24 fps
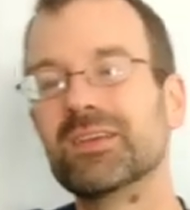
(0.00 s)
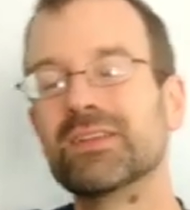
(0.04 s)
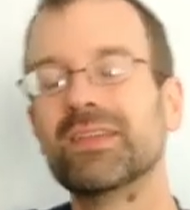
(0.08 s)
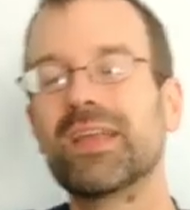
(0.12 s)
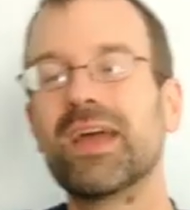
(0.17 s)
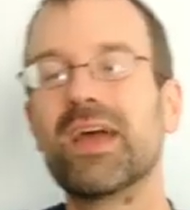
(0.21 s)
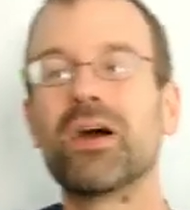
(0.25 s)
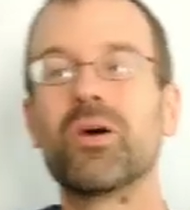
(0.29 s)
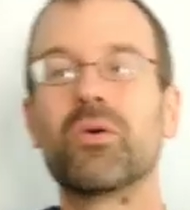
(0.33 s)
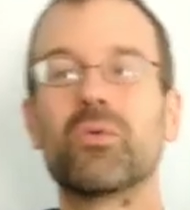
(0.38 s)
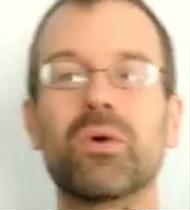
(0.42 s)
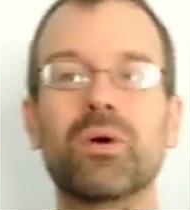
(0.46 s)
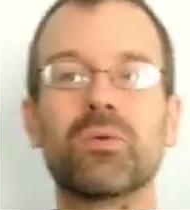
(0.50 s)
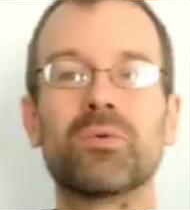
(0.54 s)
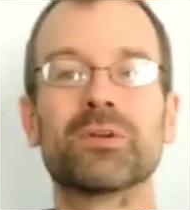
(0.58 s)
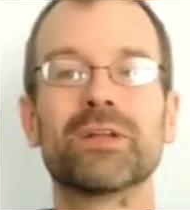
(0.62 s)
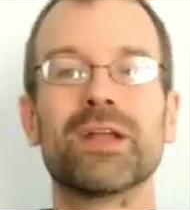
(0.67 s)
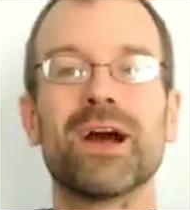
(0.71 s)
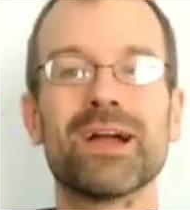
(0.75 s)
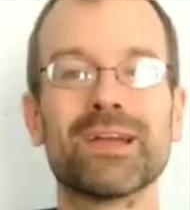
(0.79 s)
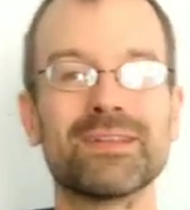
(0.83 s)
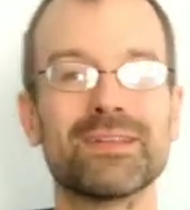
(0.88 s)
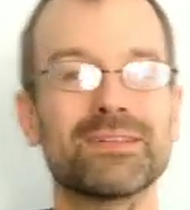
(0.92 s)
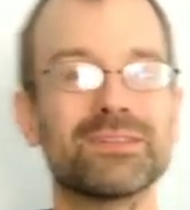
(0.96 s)
Now, what we're
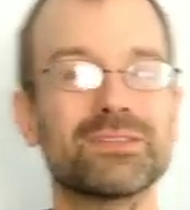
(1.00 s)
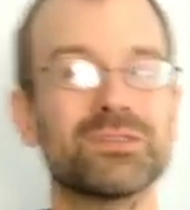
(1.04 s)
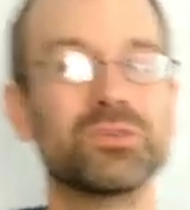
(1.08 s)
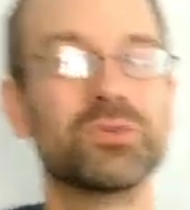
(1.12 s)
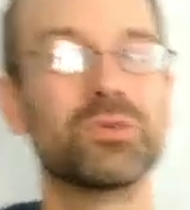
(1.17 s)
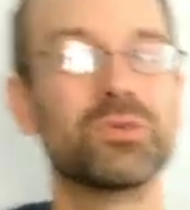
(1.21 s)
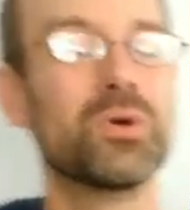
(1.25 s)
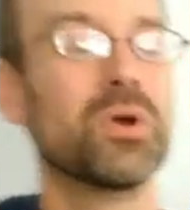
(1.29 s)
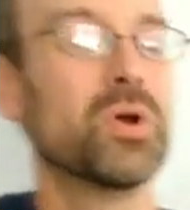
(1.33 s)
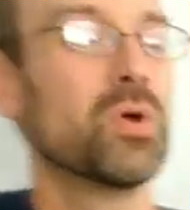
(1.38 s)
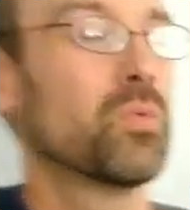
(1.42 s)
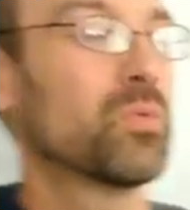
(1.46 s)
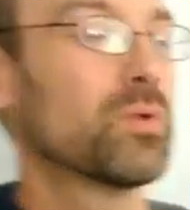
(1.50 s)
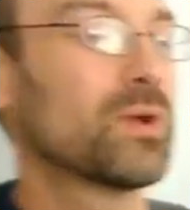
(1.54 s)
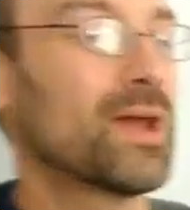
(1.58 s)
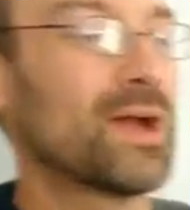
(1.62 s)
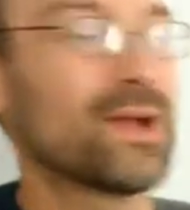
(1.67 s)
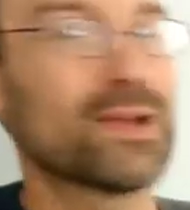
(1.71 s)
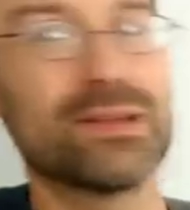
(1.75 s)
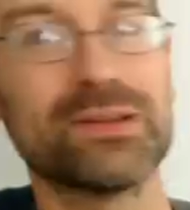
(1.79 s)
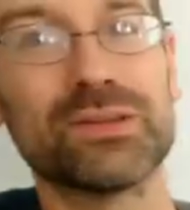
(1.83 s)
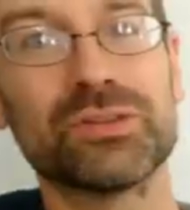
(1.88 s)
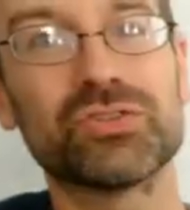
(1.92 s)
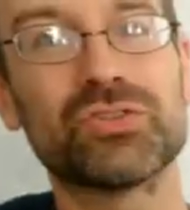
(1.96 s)
not going to do, we're
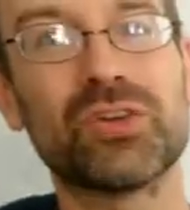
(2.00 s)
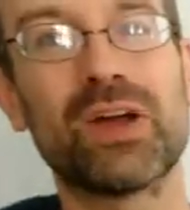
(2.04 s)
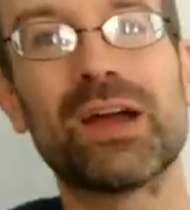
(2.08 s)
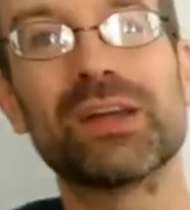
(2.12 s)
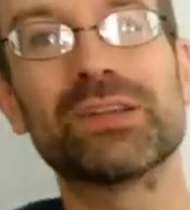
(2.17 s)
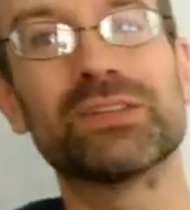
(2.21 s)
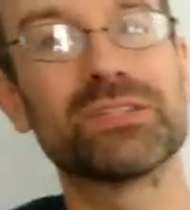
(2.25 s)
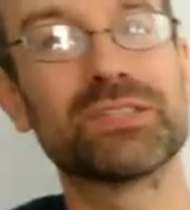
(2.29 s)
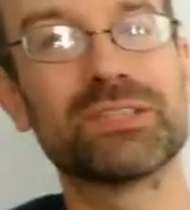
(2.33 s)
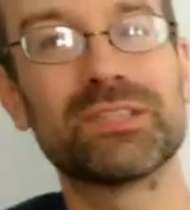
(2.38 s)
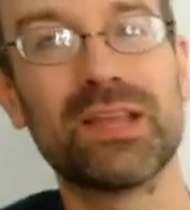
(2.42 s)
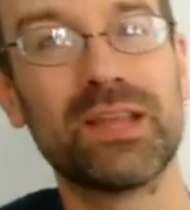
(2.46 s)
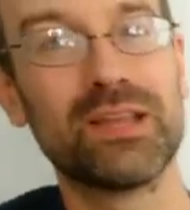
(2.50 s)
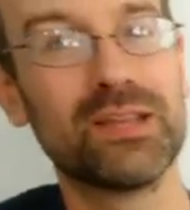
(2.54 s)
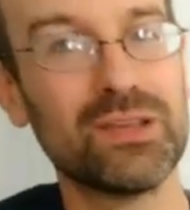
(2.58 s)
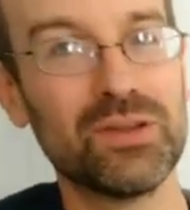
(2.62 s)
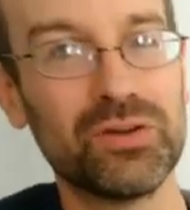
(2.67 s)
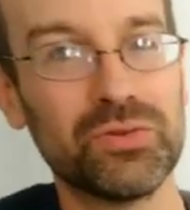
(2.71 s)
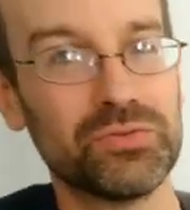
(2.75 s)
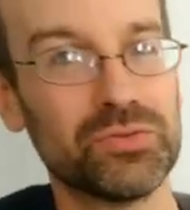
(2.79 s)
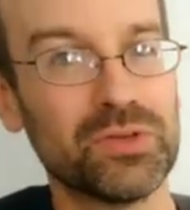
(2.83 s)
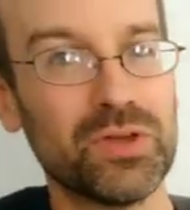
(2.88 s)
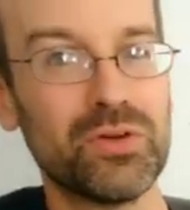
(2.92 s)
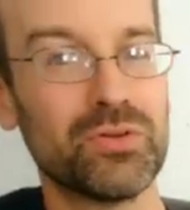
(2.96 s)
not going to try just any
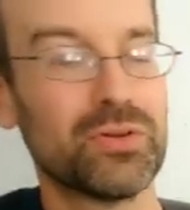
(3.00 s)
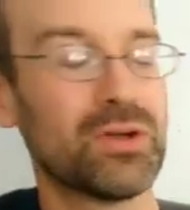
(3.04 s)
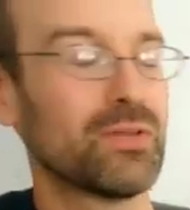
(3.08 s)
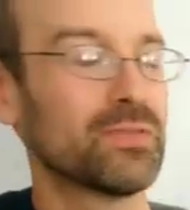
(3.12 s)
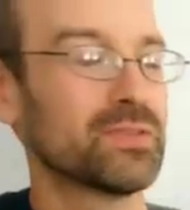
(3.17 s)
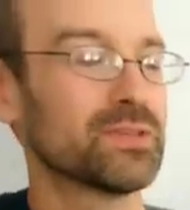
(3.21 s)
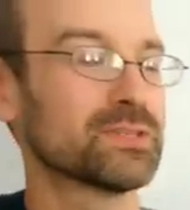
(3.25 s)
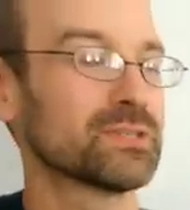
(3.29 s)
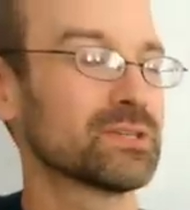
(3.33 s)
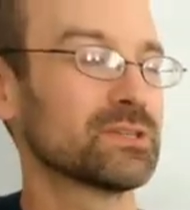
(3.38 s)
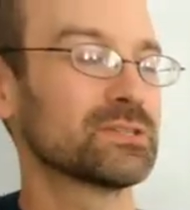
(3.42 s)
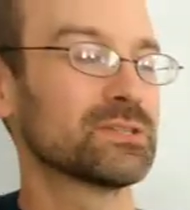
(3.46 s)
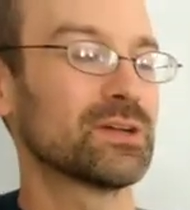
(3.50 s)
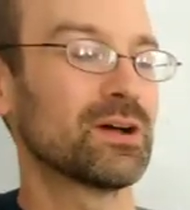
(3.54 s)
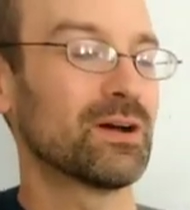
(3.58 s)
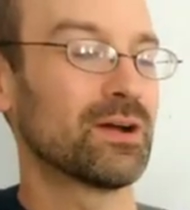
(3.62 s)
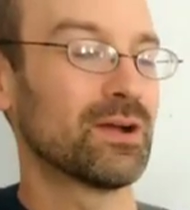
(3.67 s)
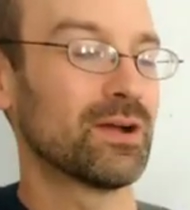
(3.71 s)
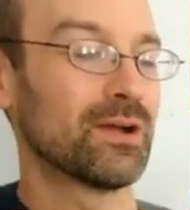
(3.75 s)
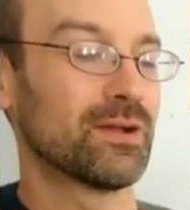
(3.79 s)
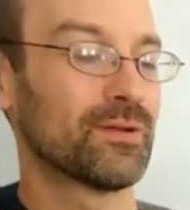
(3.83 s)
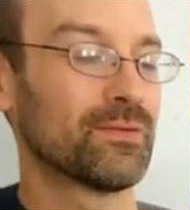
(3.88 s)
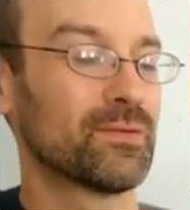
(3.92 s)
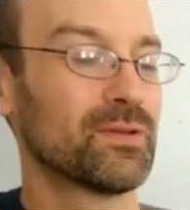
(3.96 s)
old note on this
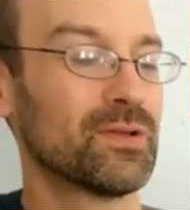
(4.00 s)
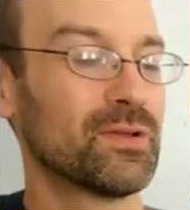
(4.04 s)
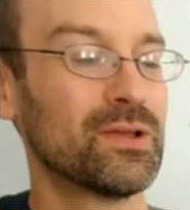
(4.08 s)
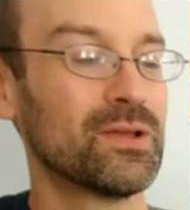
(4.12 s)
guitar.